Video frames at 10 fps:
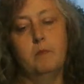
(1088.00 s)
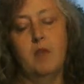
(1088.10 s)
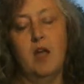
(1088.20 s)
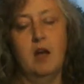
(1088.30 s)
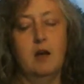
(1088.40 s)

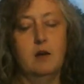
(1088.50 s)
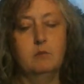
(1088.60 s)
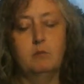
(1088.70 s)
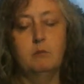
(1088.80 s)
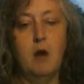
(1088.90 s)
um,
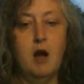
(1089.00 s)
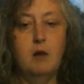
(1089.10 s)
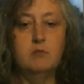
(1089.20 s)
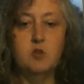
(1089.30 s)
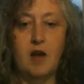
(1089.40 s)

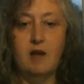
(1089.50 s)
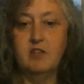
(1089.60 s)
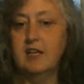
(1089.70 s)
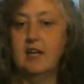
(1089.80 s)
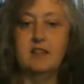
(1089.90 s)
Mom
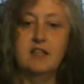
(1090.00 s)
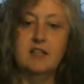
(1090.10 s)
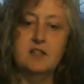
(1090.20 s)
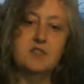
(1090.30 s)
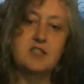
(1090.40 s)
traveling at the
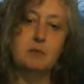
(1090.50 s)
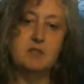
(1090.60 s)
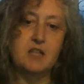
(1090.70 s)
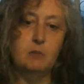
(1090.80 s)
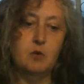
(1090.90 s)
end of
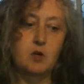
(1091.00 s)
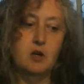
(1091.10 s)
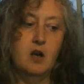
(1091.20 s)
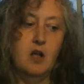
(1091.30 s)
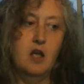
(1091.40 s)
September,
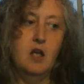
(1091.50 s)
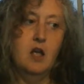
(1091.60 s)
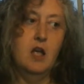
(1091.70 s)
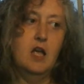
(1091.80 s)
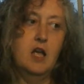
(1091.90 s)

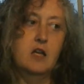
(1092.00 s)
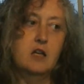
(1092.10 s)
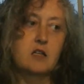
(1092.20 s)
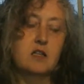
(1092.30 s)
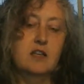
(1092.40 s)

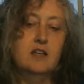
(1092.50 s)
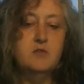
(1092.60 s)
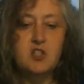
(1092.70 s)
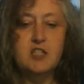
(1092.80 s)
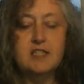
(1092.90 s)
if
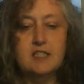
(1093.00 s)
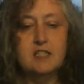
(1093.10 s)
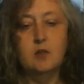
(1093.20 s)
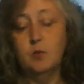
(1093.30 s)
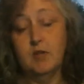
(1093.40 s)
she's
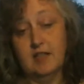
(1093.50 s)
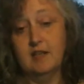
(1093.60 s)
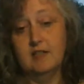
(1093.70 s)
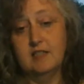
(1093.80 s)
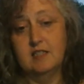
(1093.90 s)
still with
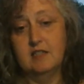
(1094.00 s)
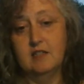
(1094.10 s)
us,